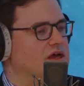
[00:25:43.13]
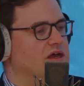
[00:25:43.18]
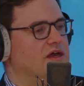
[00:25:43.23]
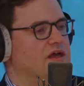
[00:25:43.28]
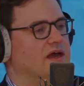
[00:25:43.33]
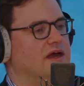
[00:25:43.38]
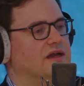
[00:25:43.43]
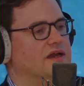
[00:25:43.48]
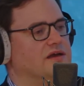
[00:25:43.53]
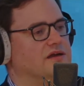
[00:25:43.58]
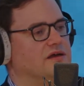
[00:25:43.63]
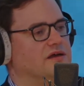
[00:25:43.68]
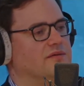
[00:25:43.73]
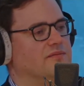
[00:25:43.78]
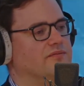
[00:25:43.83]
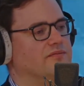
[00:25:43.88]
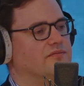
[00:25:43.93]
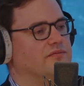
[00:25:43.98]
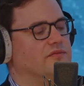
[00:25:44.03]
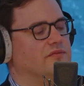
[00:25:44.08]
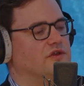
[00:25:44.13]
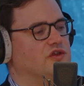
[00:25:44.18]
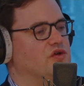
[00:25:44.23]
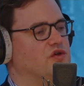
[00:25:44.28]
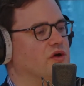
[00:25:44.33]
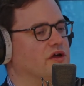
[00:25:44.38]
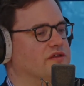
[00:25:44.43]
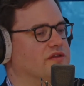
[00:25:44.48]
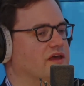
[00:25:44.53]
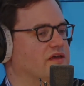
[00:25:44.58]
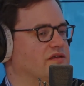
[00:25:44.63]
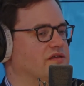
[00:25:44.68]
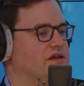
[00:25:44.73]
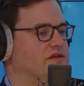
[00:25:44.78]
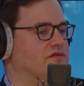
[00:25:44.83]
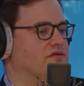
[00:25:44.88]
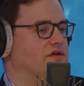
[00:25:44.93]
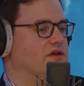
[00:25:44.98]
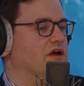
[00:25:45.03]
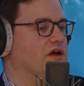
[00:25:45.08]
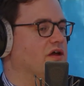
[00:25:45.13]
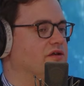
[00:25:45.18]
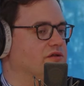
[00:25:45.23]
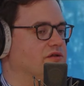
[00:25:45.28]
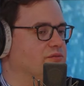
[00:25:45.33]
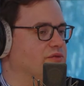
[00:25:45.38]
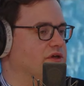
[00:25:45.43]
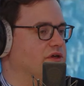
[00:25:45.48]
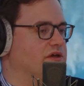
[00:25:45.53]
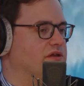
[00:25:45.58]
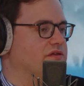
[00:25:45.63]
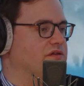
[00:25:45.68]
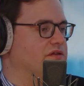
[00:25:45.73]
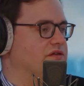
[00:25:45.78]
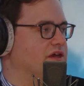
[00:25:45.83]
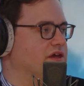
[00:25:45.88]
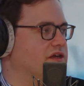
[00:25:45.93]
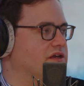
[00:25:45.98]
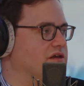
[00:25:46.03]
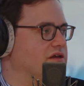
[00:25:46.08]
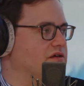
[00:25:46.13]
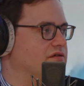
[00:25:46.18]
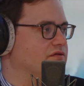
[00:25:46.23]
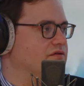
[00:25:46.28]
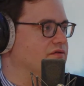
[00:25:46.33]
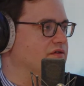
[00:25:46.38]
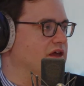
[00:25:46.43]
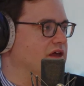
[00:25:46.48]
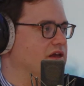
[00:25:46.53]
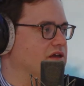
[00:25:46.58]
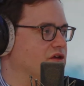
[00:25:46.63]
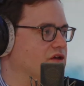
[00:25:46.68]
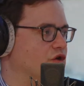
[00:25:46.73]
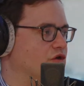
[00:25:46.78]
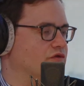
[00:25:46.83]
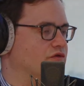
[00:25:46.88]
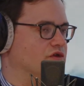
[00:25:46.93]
And the U.S. hasn't even contemplated this idea of handing over